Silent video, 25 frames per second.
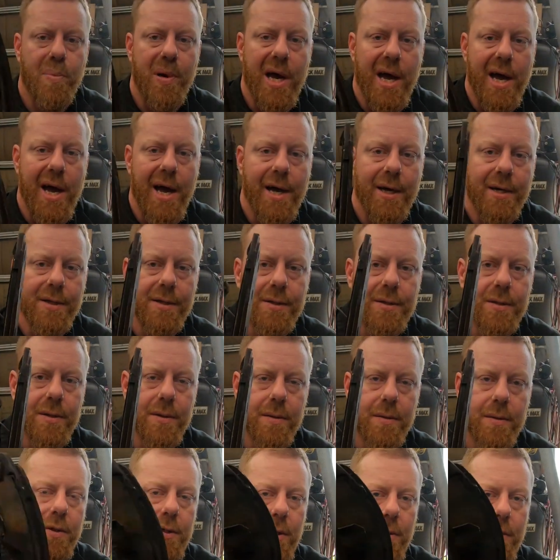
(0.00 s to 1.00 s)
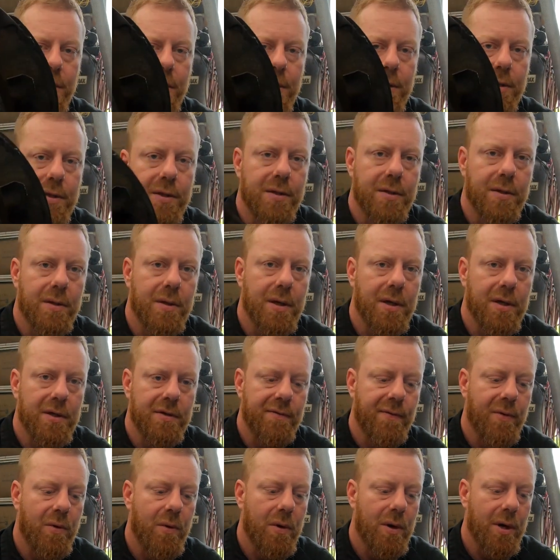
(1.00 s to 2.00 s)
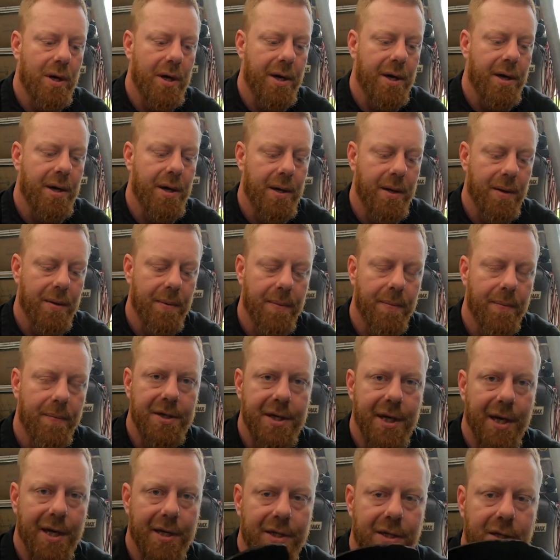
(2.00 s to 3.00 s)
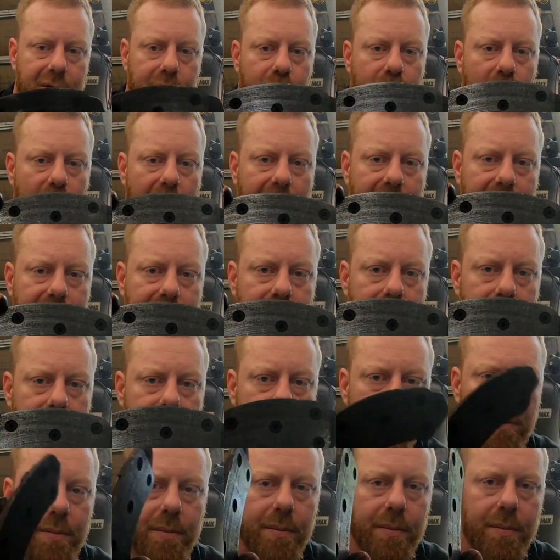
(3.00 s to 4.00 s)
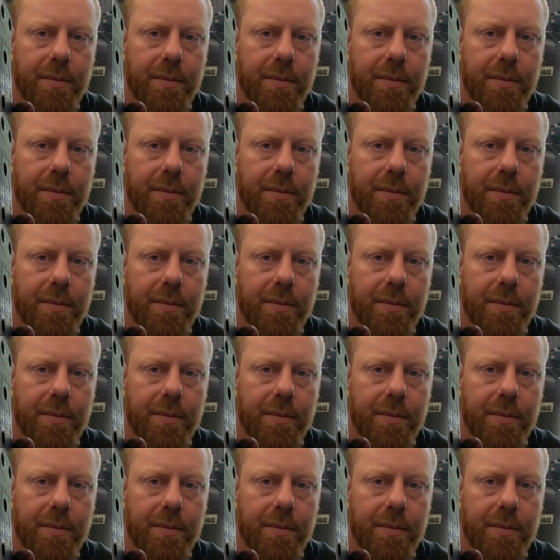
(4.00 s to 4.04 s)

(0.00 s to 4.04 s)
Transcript: pads. So this is for a disc brake system.